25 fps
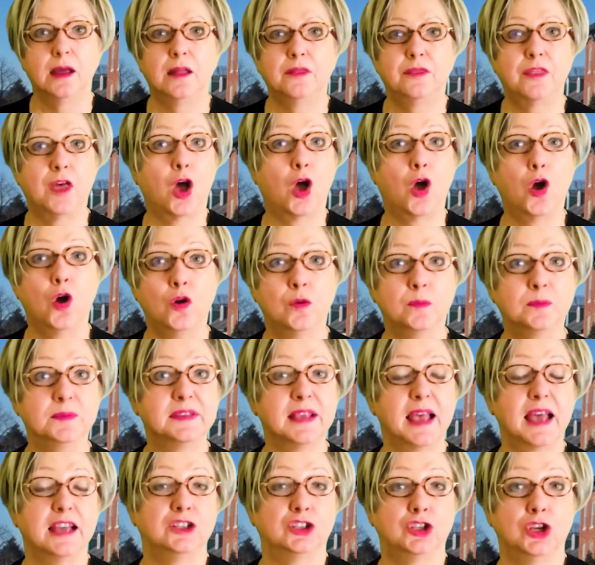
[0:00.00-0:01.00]
The homes
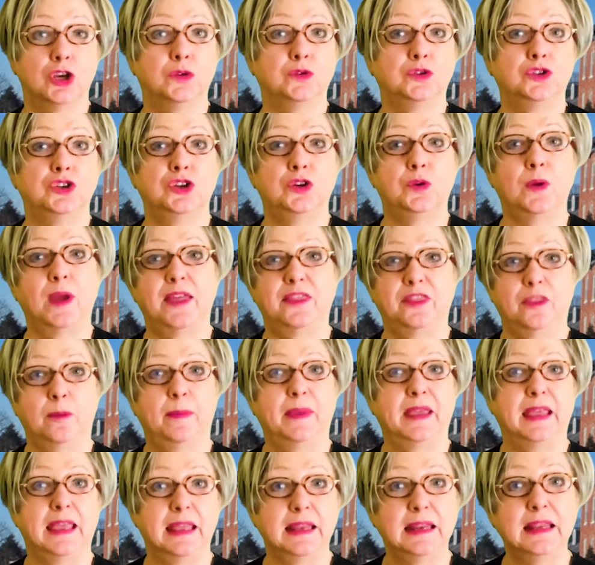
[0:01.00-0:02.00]
I showed you at the
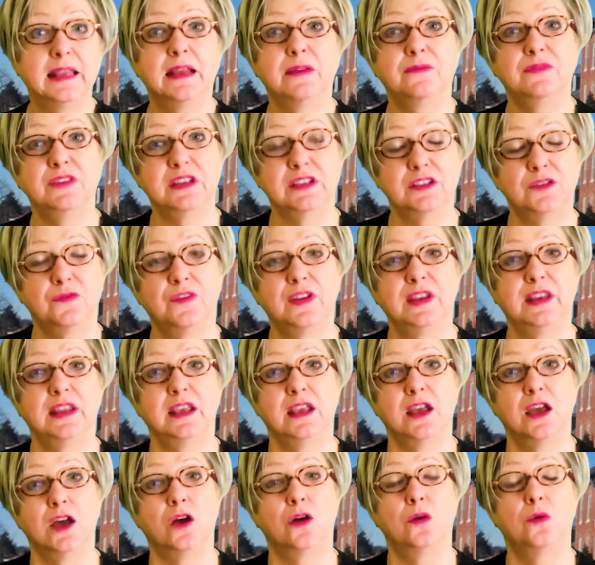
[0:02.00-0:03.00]
beginning of this
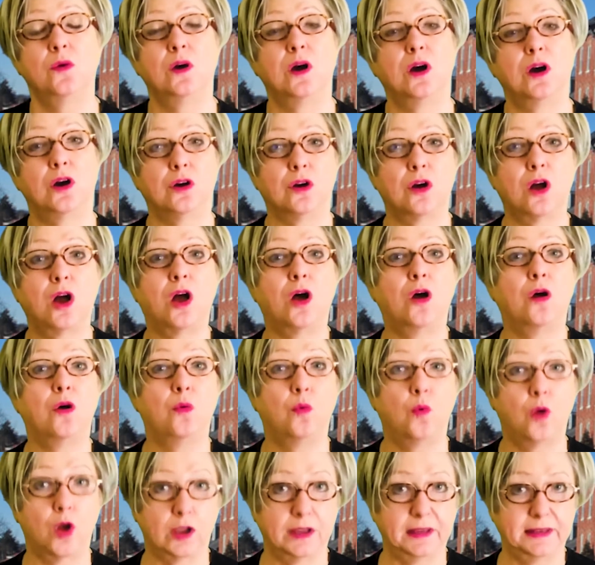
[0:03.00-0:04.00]
video are all
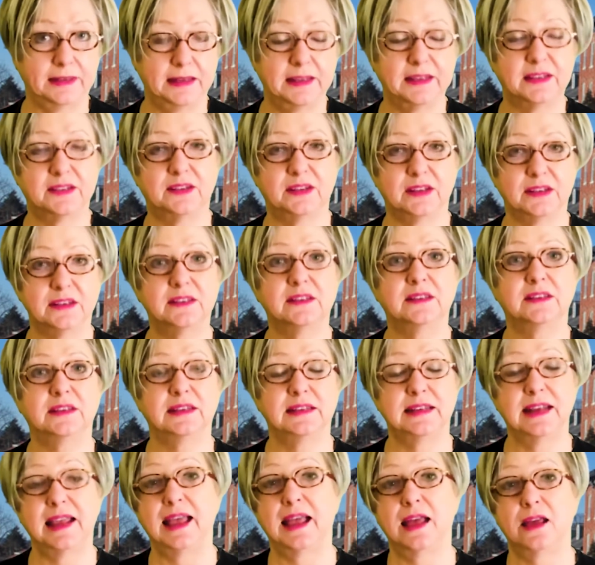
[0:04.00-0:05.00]
walking distance to
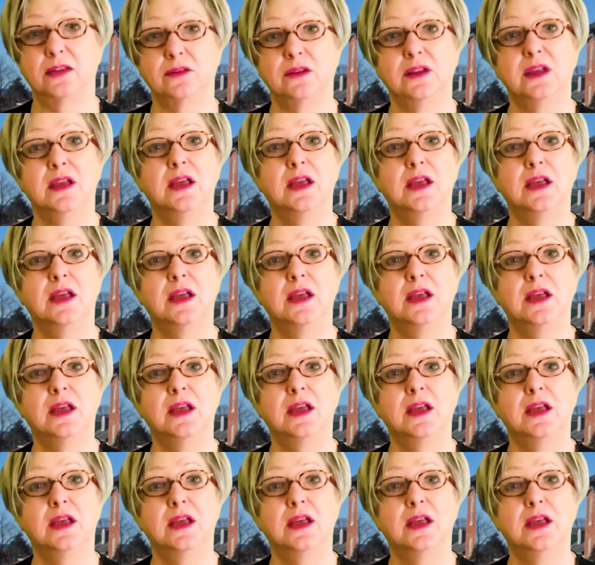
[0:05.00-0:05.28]
town.